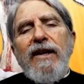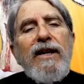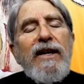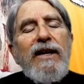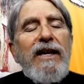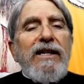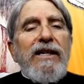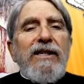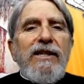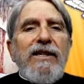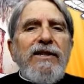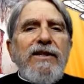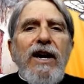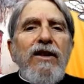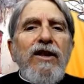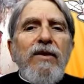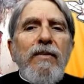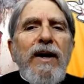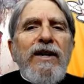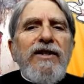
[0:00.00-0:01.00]
He says,
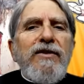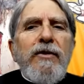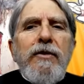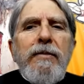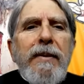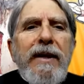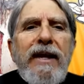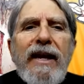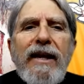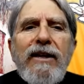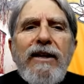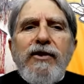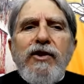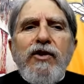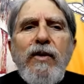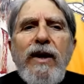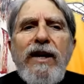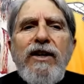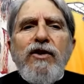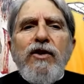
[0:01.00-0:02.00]
otherwise it would be like a
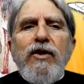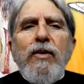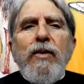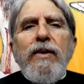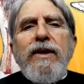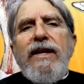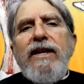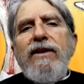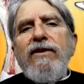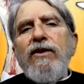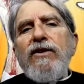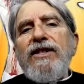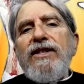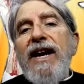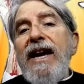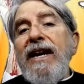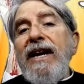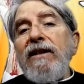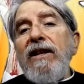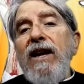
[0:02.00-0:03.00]
stranger who would neither
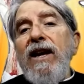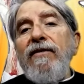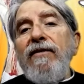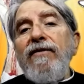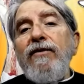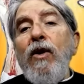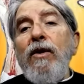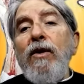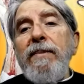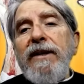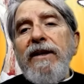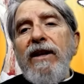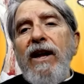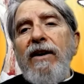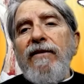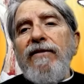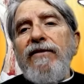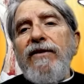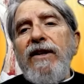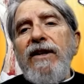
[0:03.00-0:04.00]
take love nor be
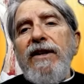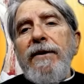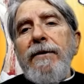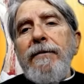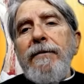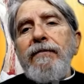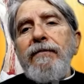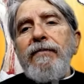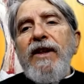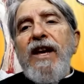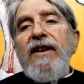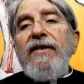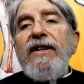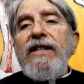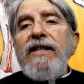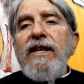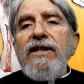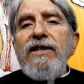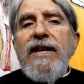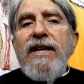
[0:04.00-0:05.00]
loved. If he
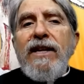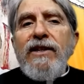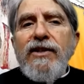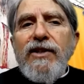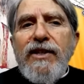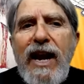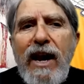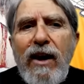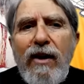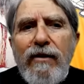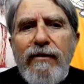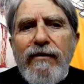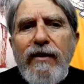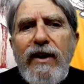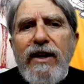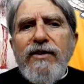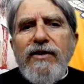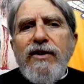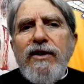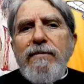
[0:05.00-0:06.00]
does not
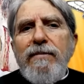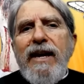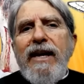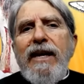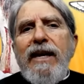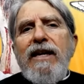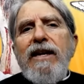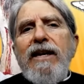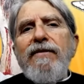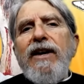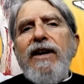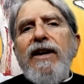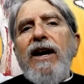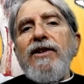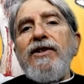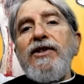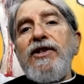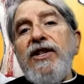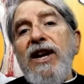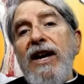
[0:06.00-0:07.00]
sacrifice in making of it a
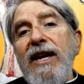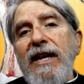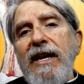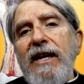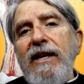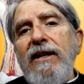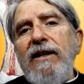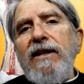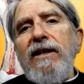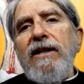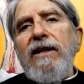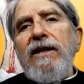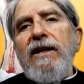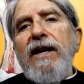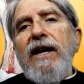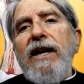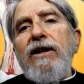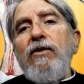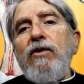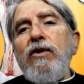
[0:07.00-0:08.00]
study
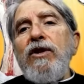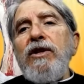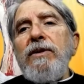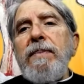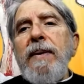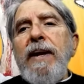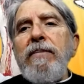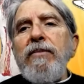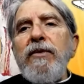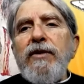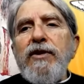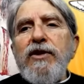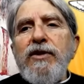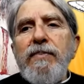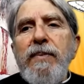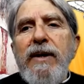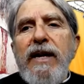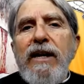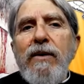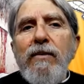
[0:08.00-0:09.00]
in order to be able to
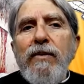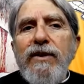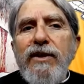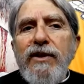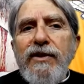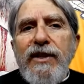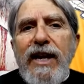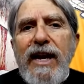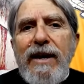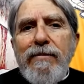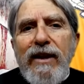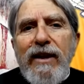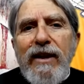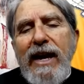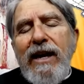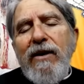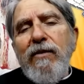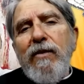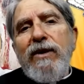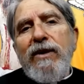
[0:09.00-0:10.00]
speak with the same
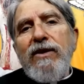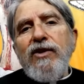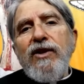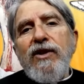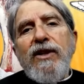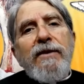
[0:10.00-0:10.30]
language,